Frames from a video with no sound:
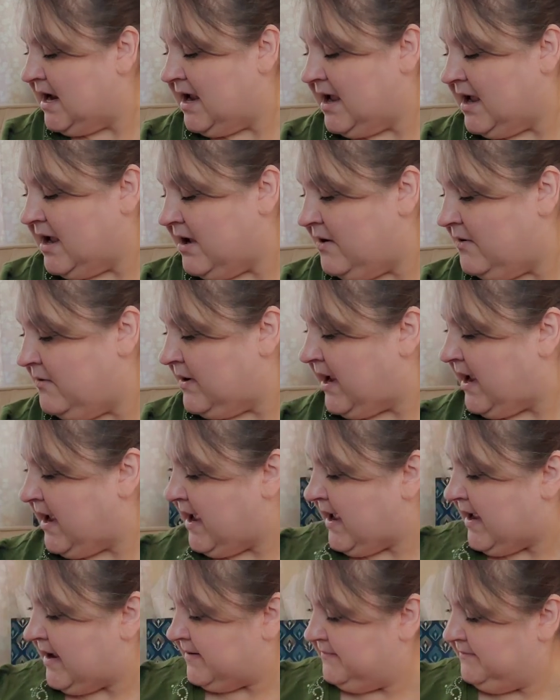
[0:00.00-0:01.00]

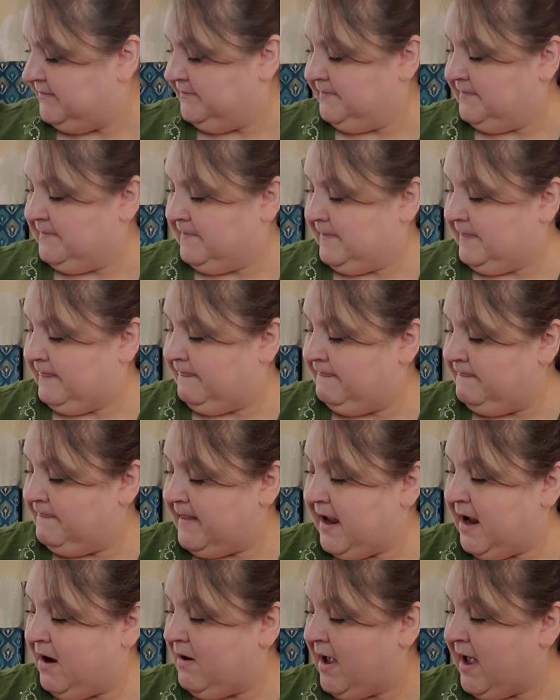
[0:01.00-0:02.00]
Okay.
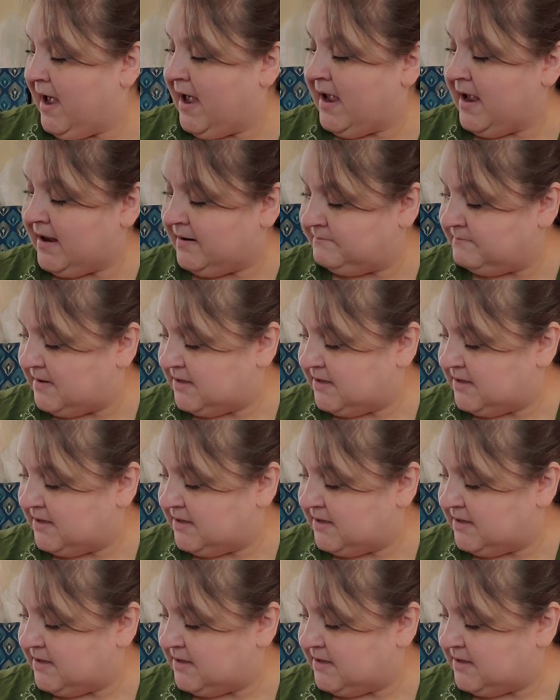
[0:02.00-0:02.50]
Now, I had